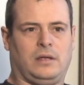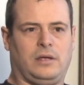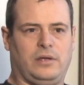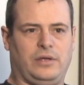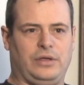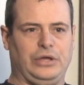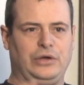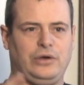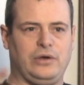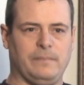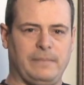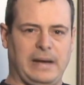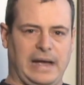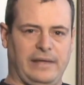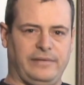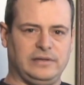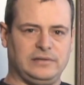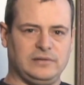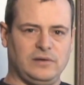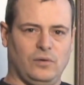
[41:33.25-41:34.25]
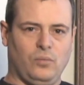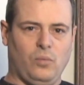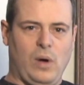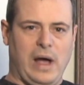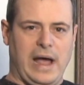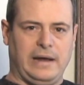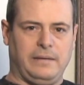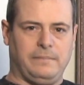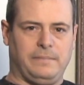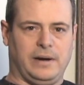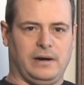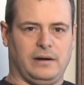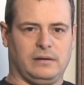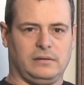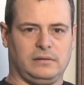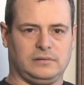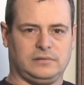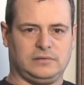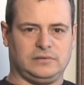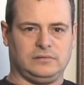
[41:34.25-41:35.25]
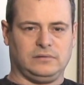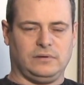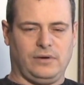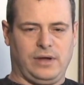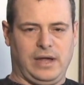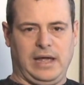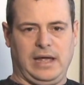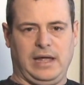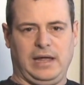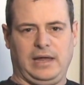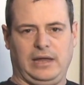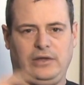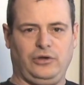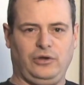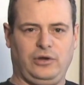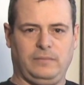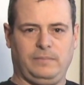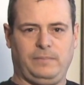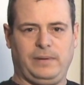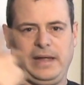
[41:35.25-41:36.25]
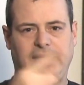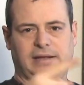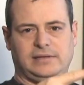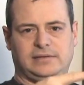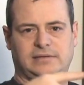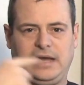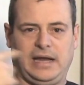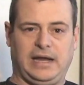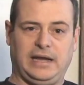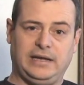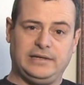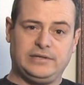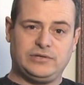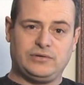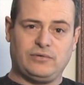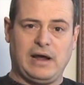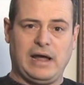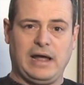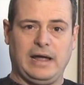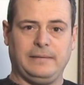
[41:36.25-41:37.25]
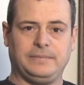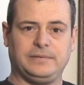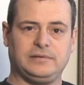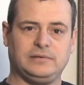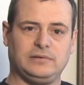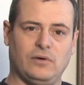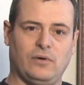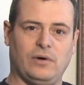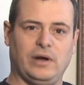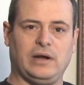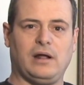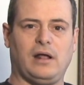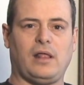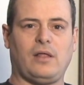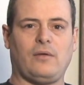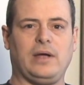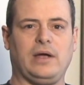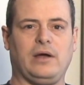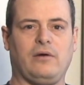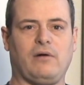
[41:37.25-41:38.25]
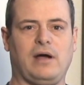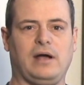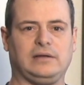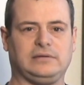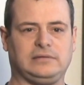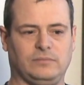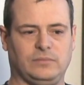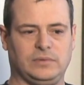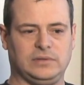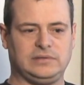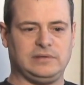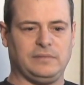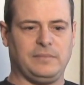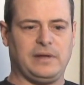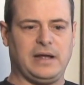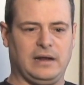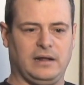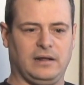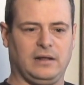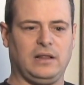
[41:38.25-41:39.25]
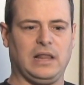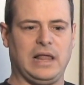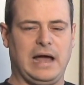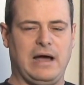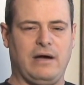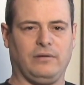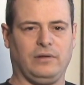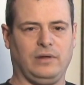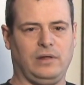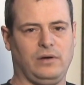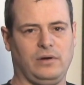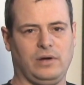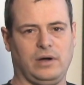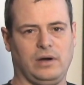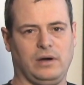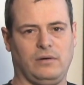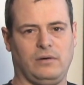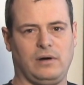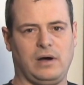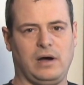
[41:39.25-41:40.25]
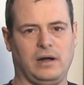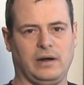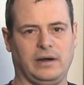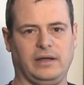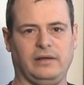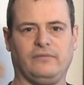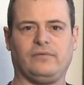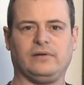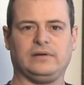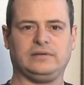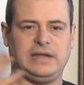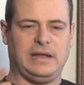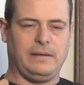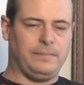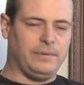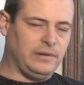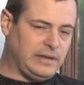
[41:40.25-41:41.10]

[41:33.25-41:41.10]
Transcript: you can buy these old wine barrels, okay, and you can paint zany stripes going all the way across them with some kind of clown logo on it, for example.